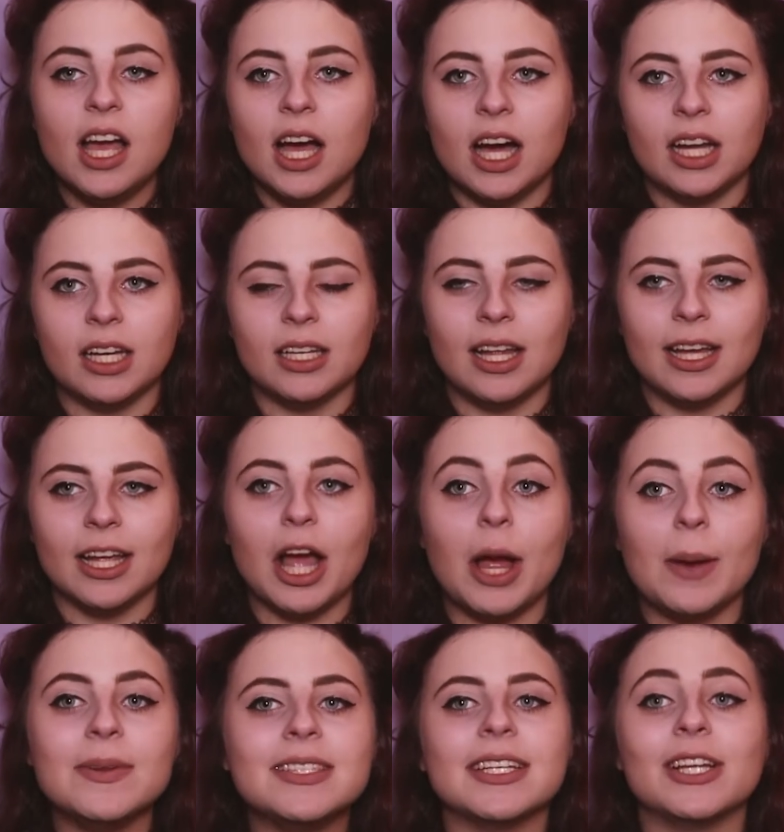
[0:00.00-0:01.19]
and like I
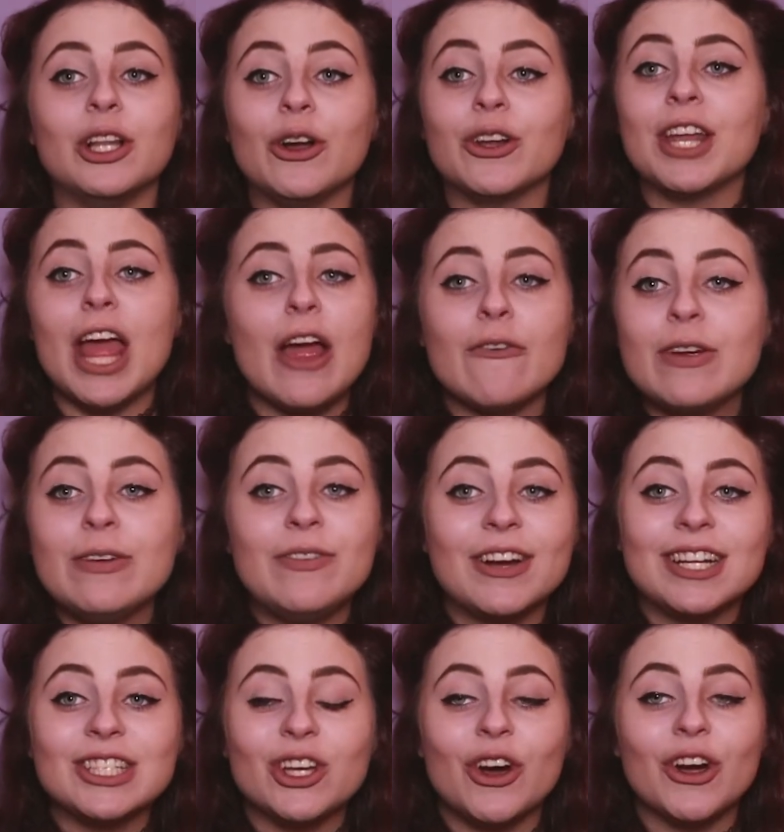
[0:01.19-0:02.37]
was singing along every
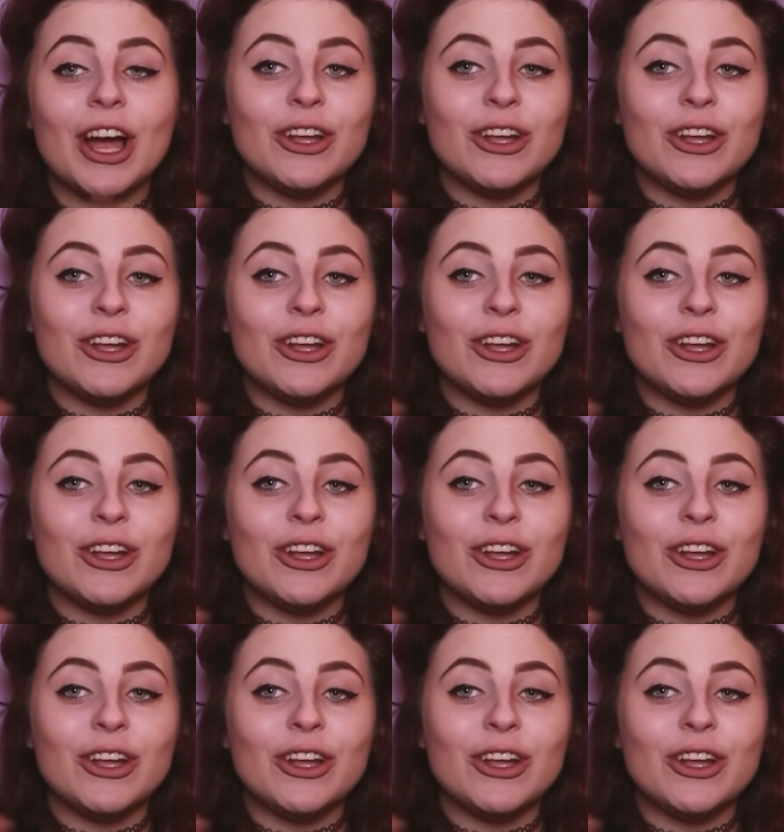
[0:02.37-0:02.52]
fucking song.